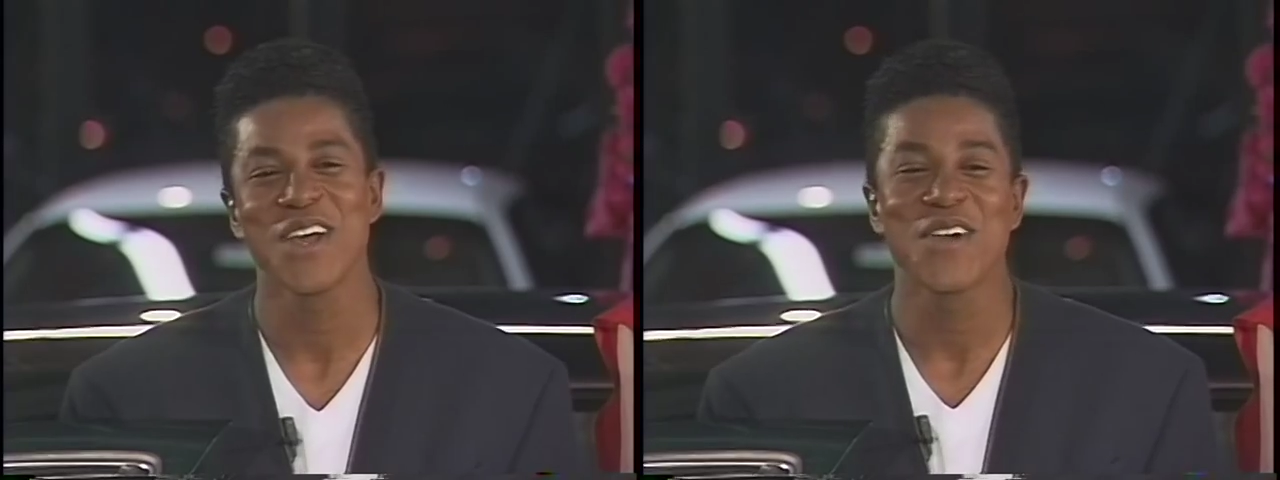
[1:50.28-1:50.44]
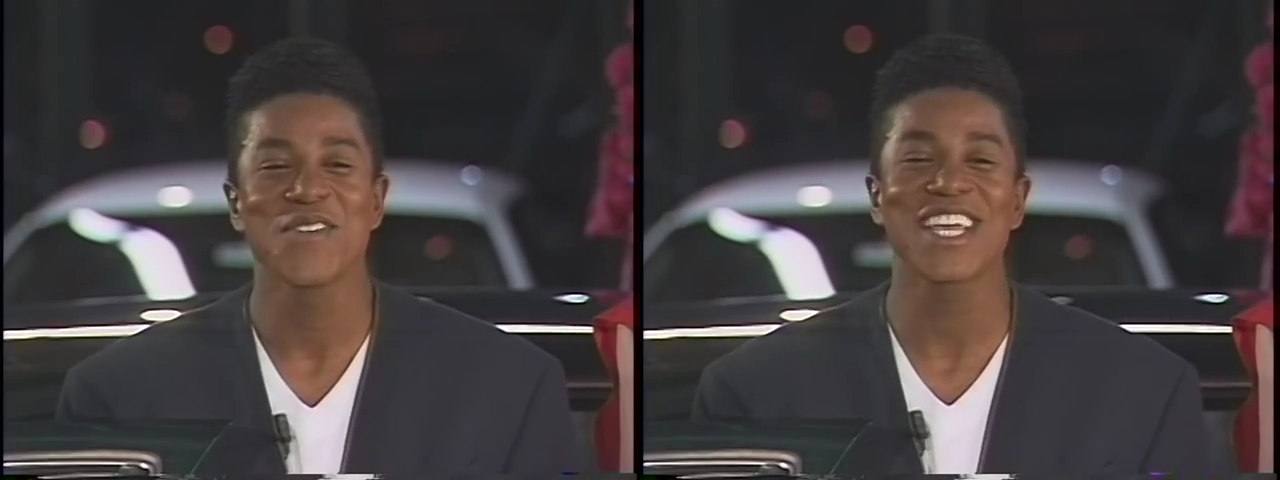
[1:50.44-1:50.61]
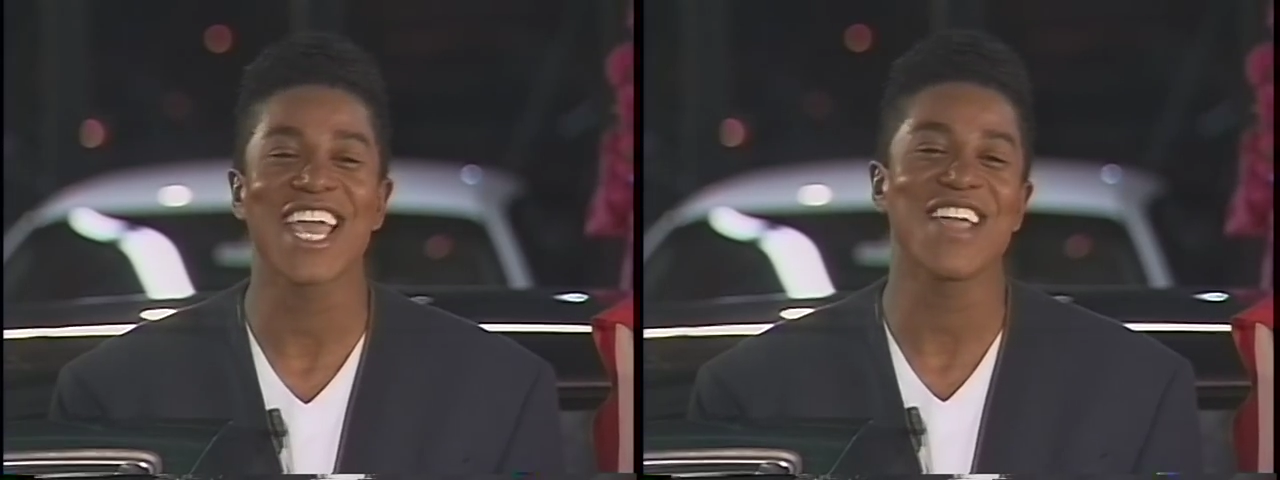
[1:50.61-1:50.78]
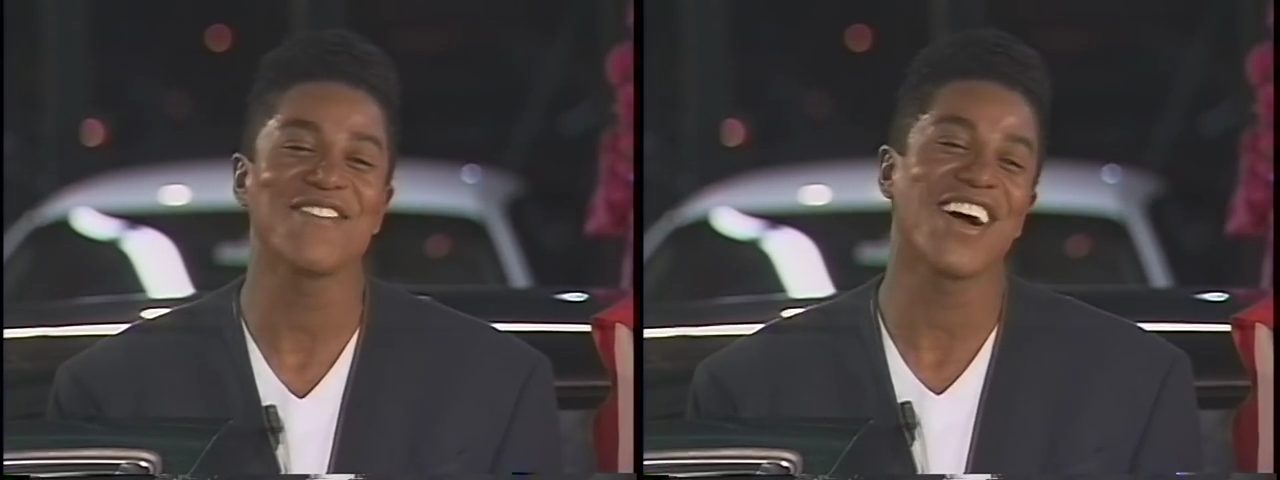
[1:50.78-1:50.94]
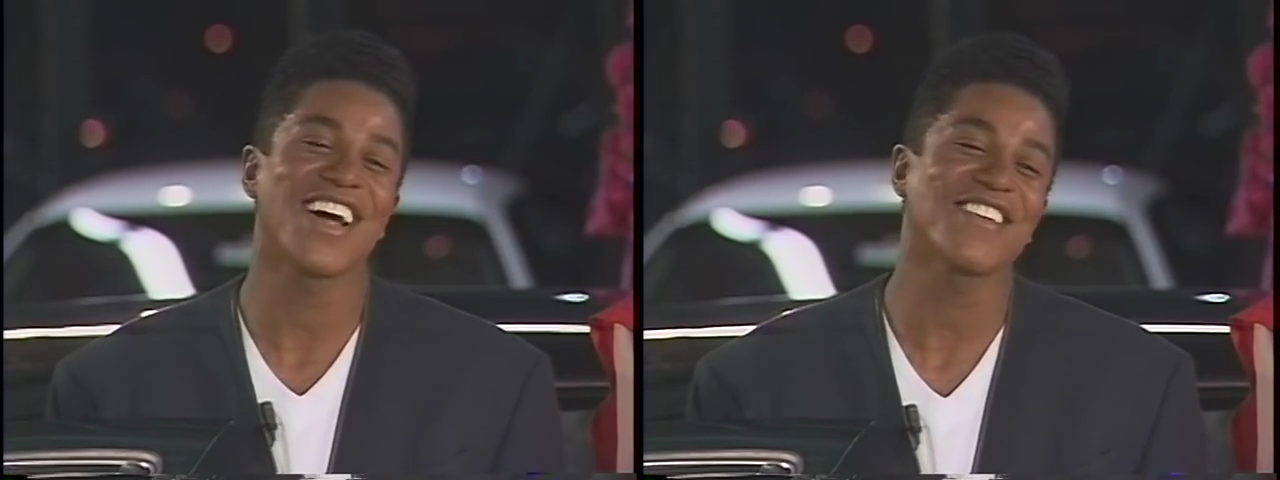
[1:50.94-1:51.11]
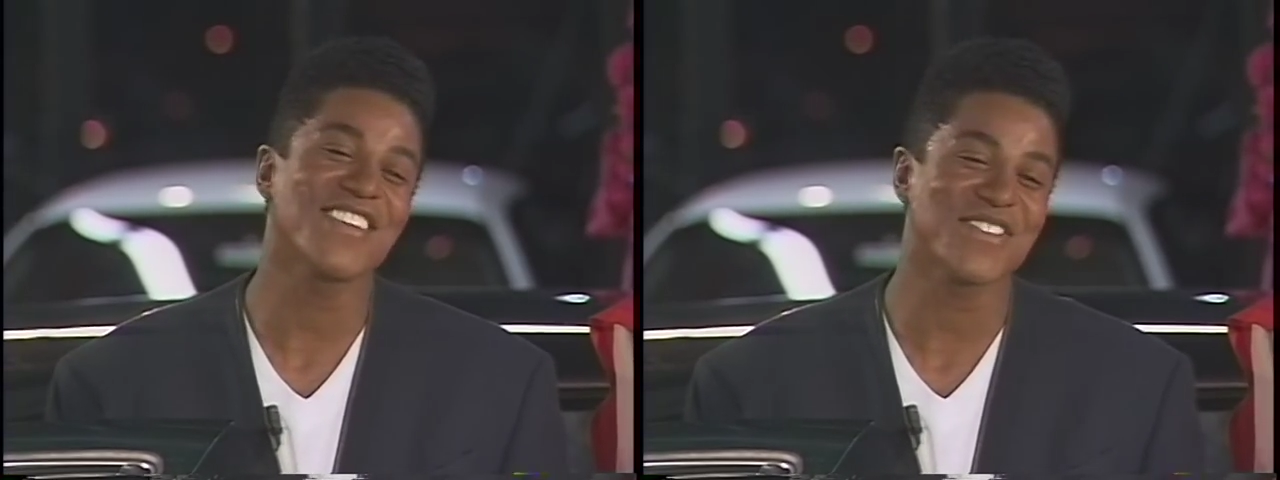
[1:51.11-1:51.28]
We came all
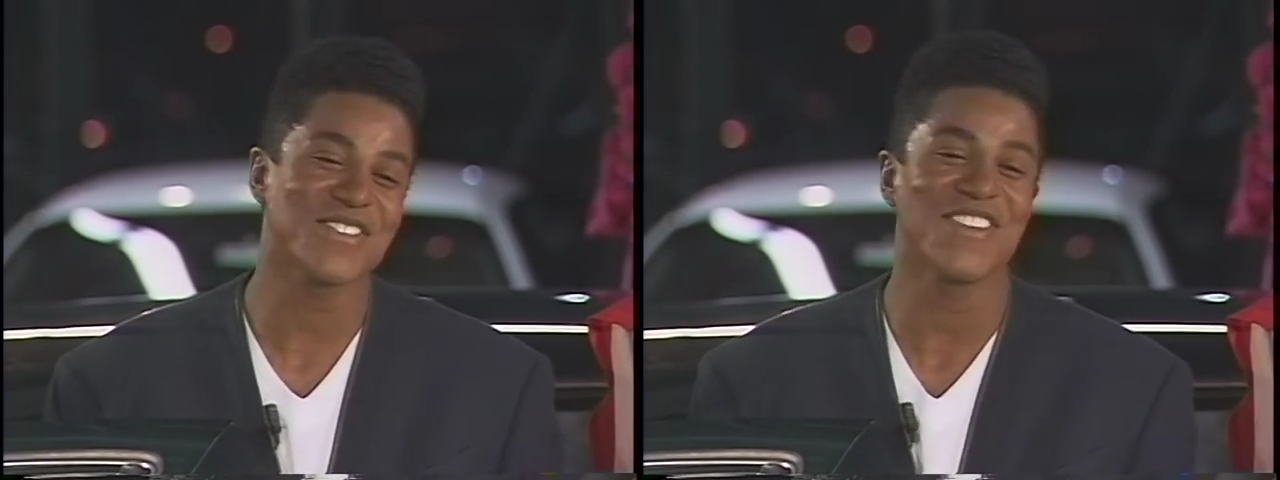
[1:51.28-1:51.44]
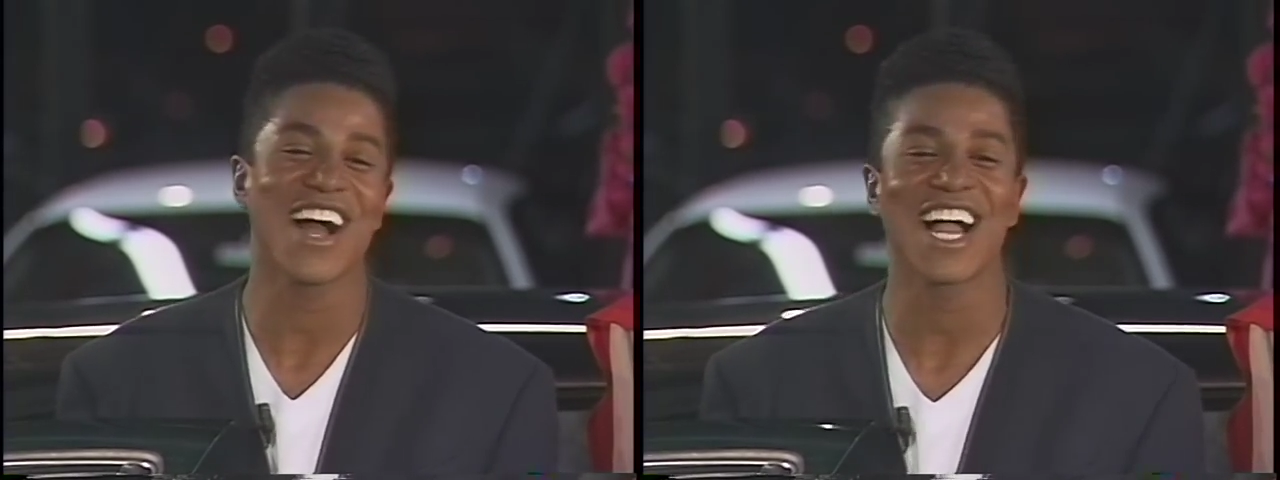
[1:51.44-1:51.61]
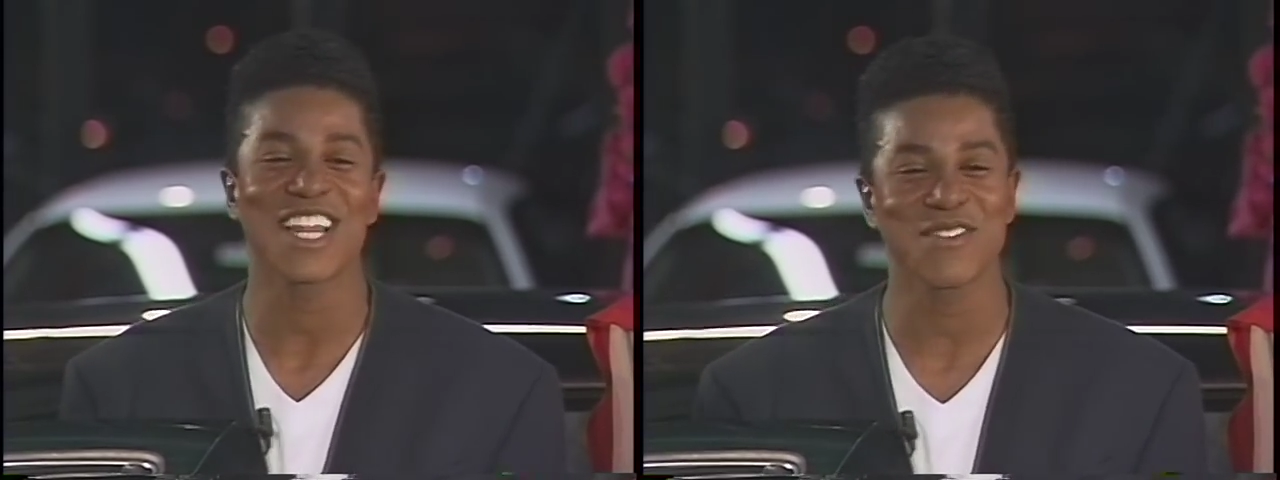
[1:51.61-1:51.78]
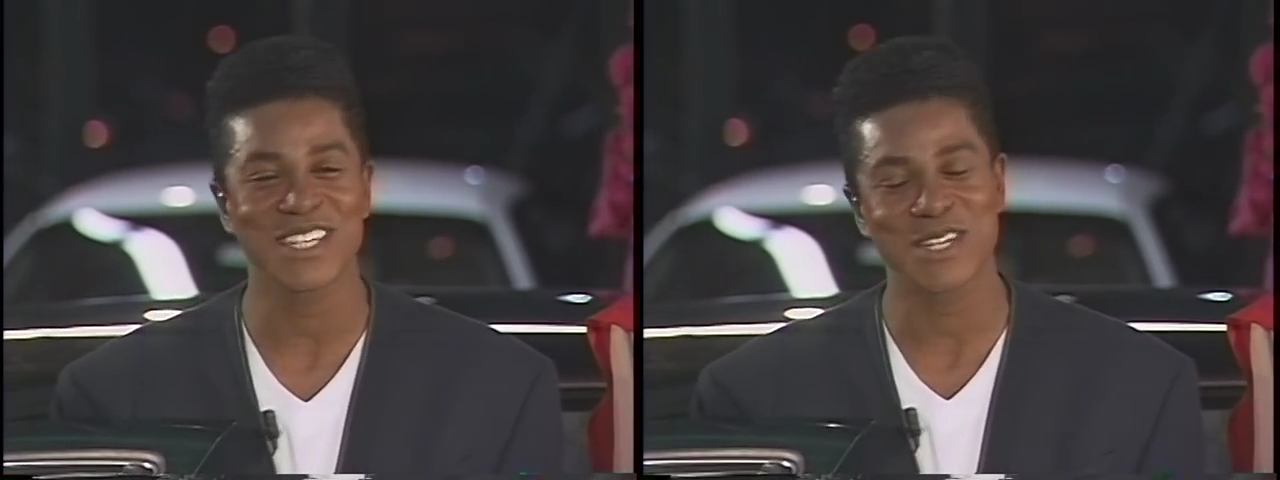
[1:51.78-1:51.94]
the way from Hollywood